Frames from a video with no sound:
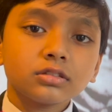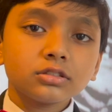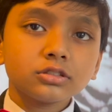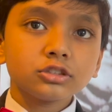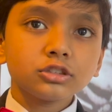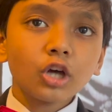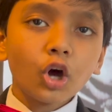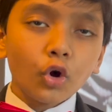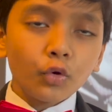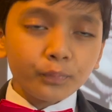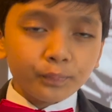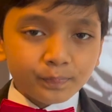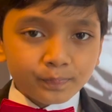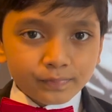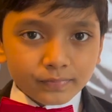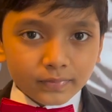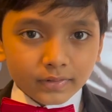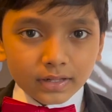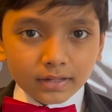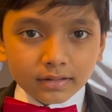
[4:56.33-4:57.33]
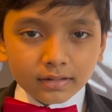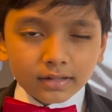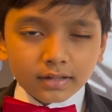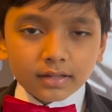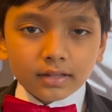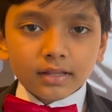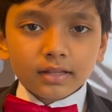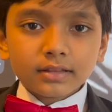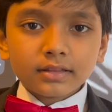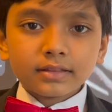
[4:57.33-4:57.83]
So,
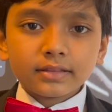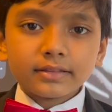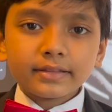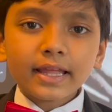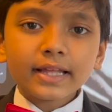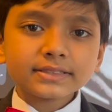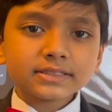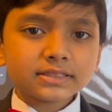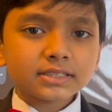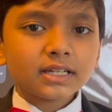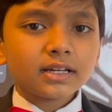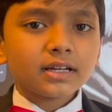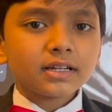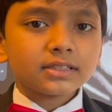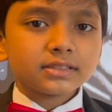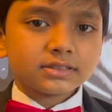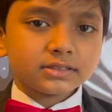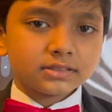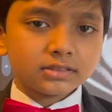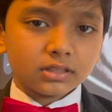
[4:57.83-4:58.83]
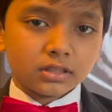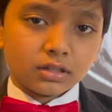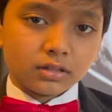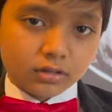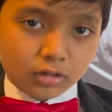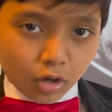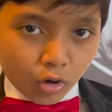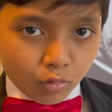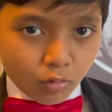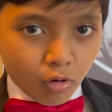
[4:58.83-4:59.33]
let's
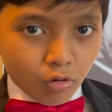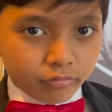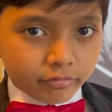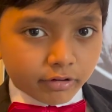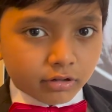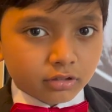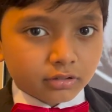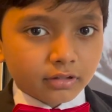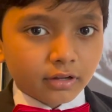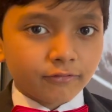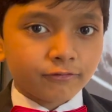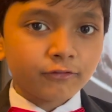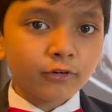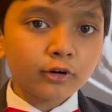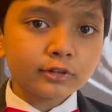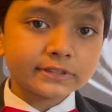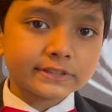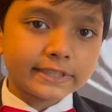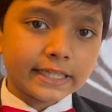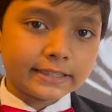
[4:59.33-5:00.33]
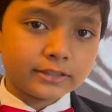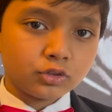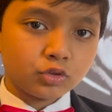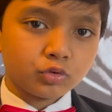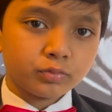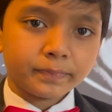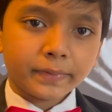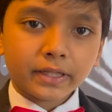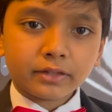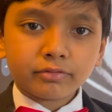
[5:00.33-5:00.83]
go over the first issue
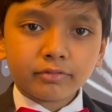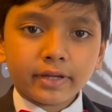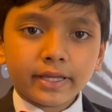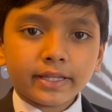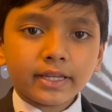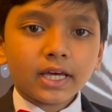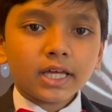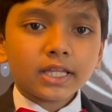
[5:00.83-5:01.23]
between